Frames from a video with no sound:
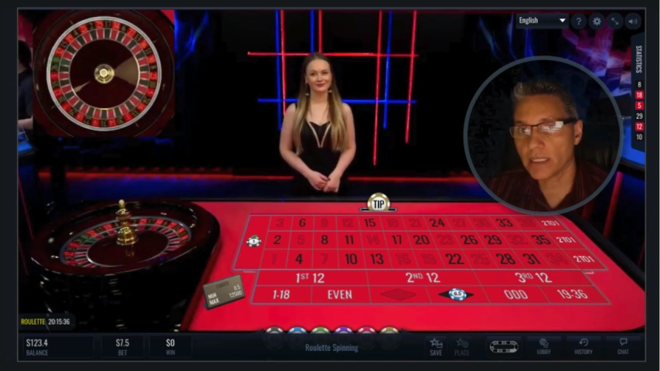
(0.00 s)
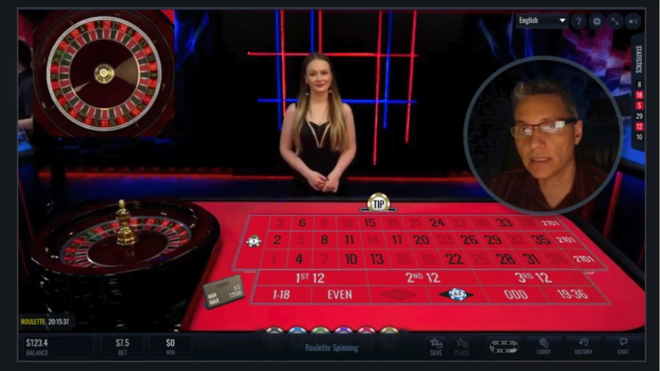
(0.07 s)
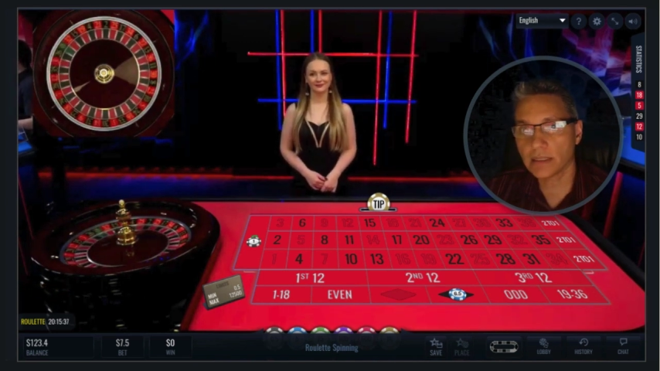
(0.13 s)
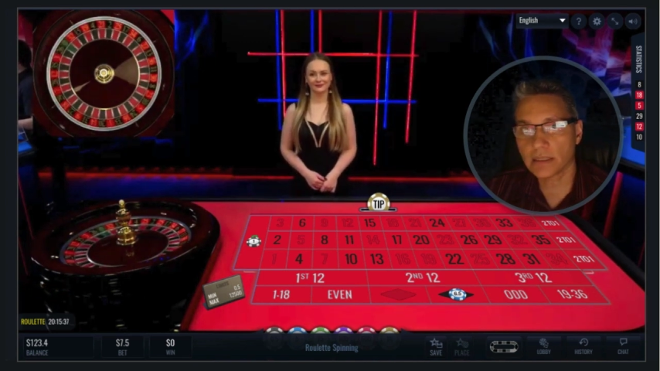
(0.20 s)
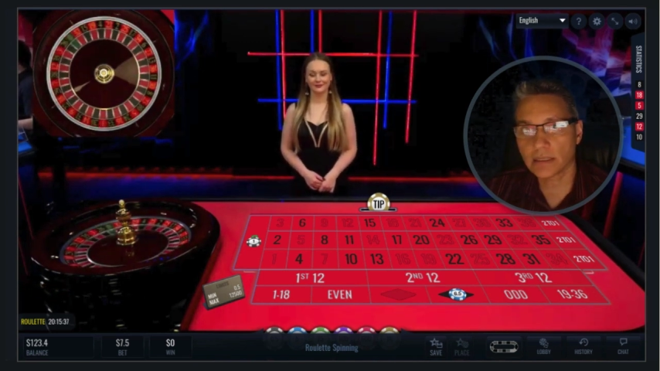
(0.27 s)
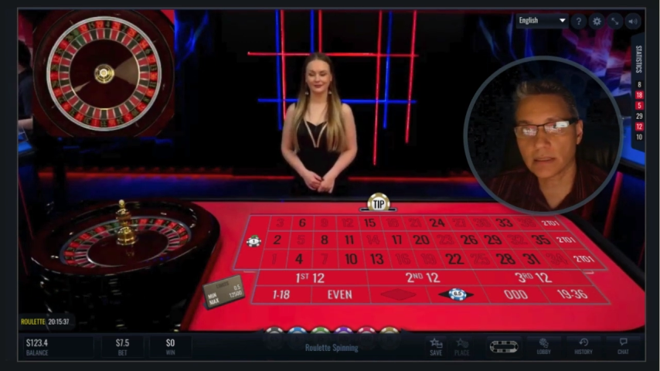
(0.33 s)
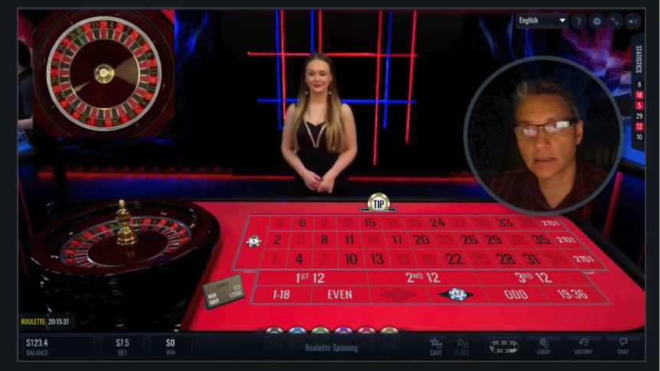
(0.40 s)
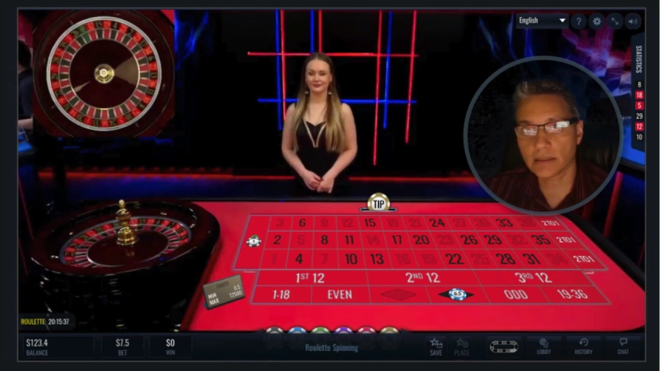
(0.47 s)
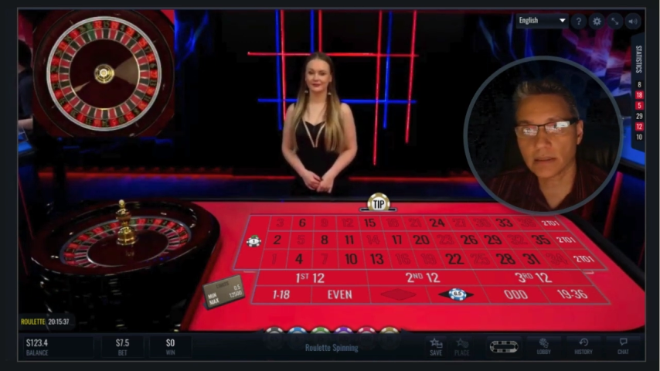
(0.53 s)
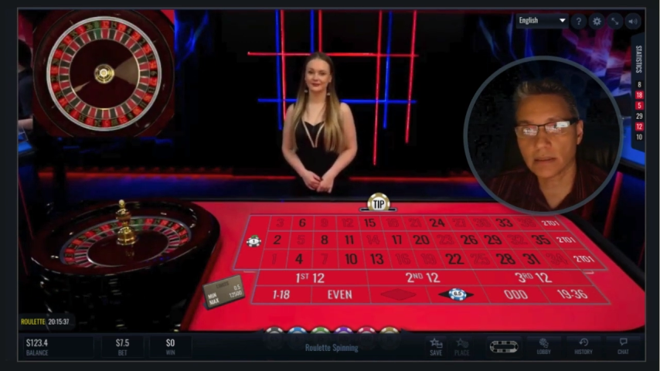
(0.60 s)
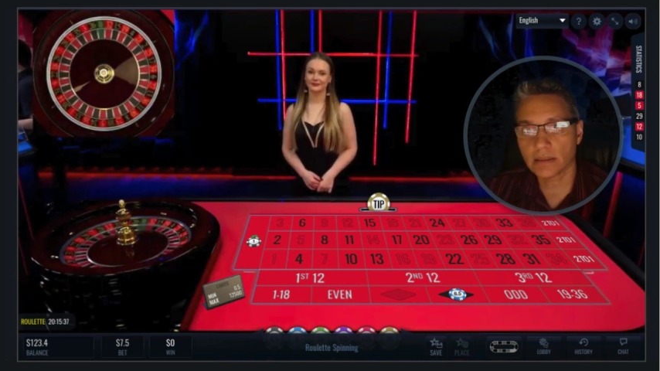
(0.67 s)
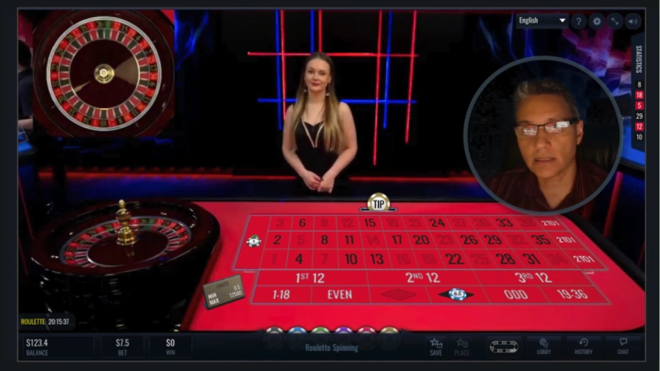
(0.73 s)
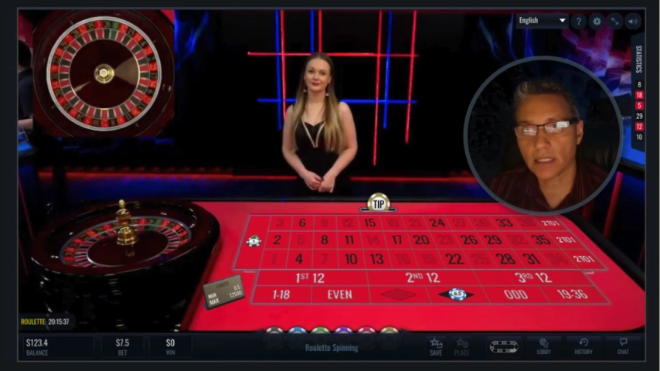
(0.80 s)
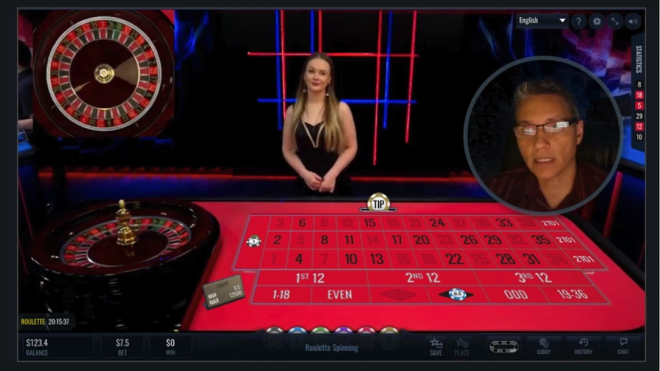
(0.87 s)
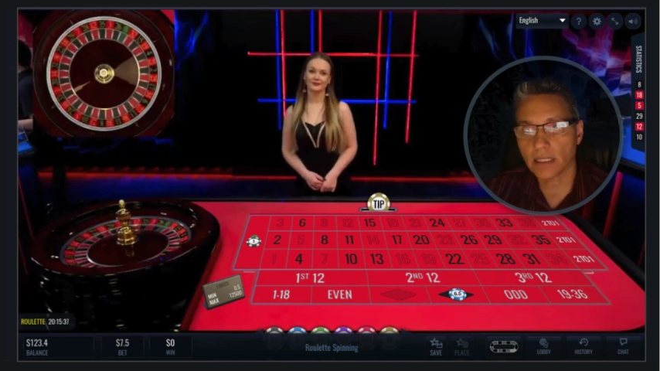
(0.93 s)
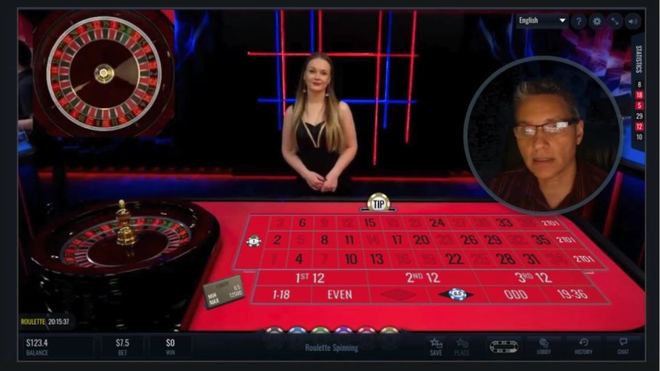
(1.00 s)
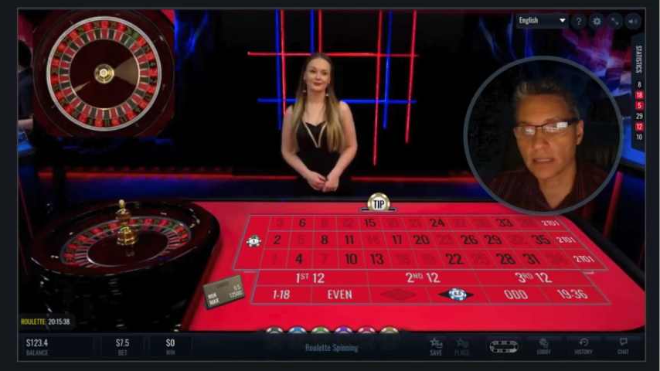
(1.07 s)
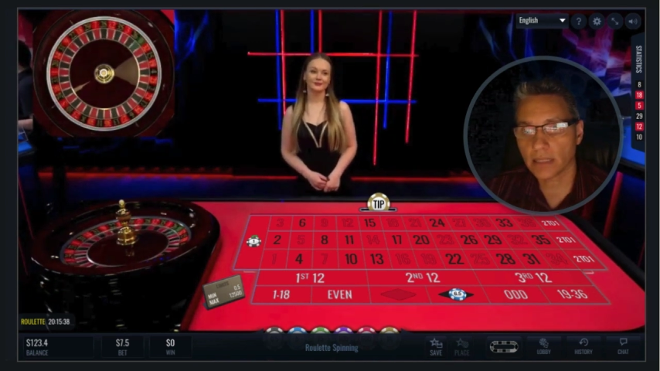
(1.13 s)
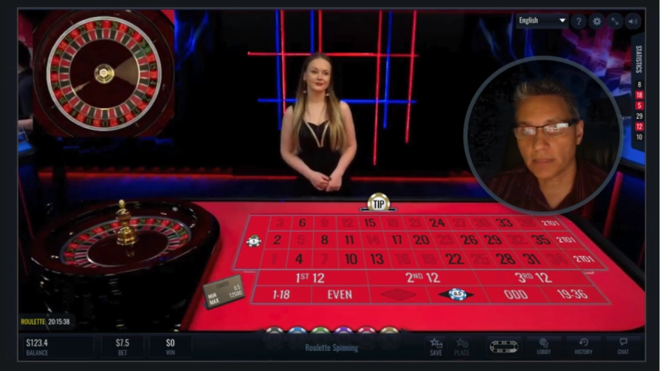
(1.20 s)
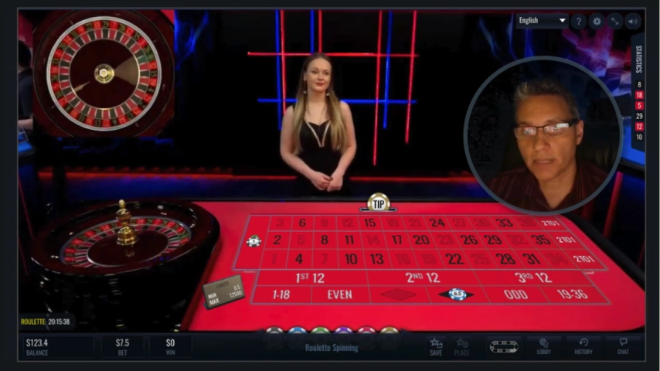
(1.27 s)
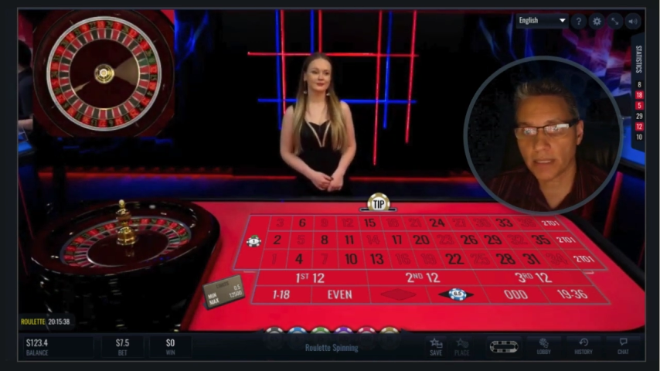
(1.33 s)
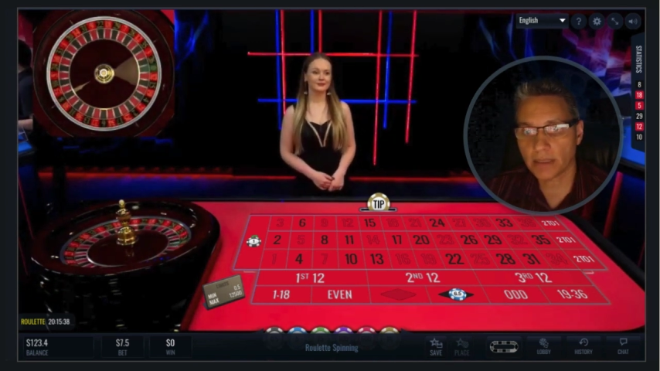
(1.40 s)
this, as
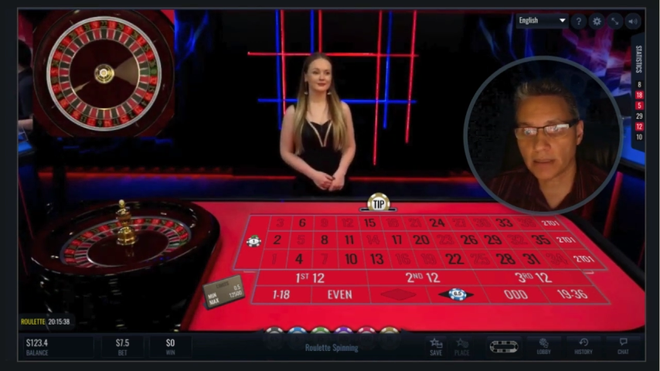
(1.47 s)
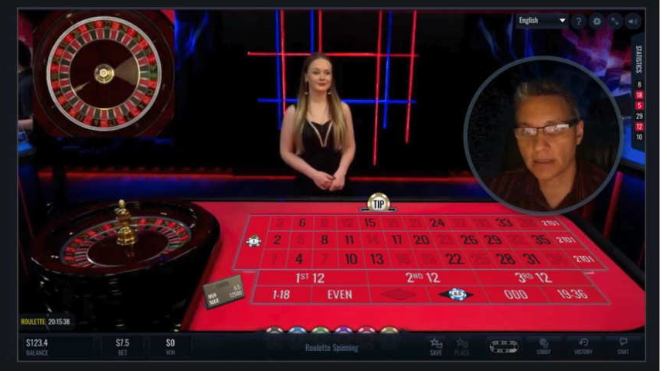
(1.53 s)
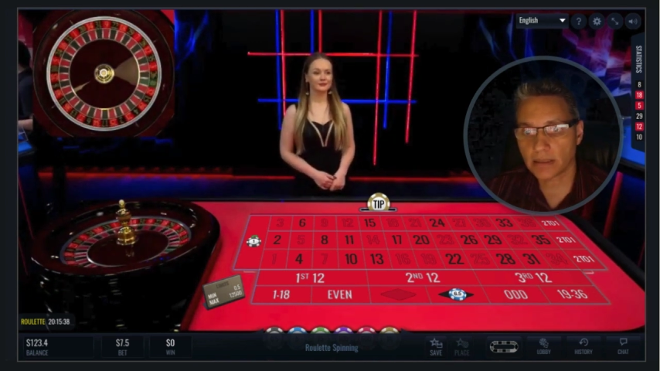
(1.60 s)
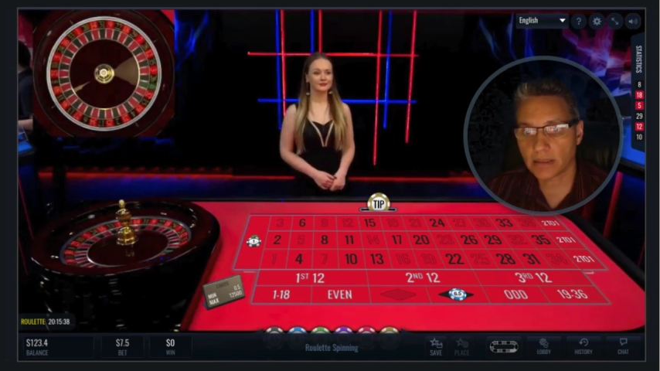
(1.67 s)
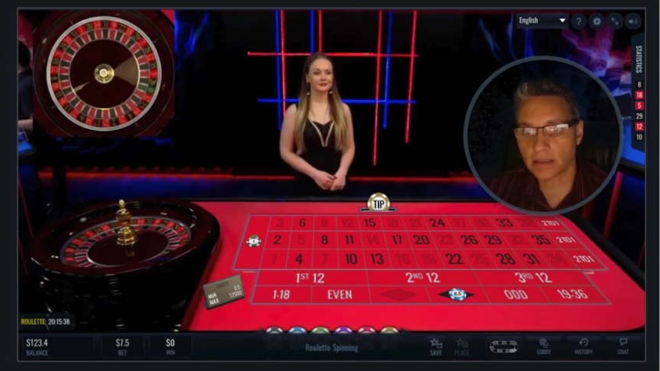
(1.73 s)
I bet